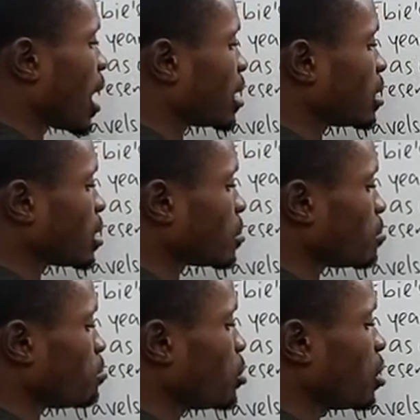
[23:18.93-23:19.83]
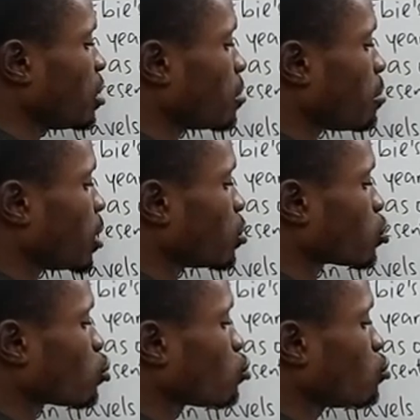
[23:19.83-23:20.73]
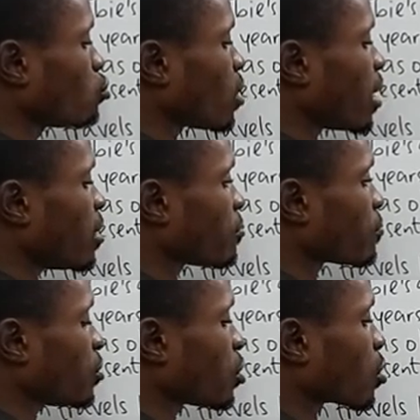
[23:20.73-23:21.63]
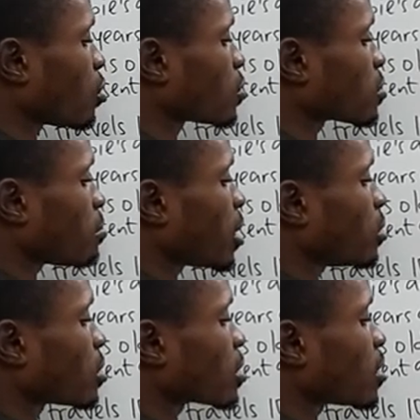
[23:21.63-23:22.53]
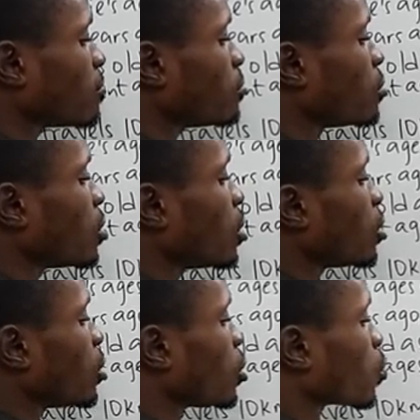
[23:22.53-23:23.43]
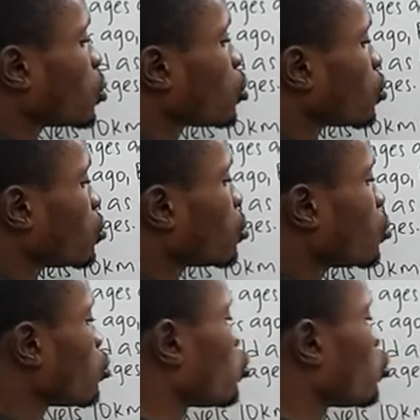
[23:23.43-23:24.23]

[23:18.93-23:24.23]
and B minus 2F equals minus 7, equation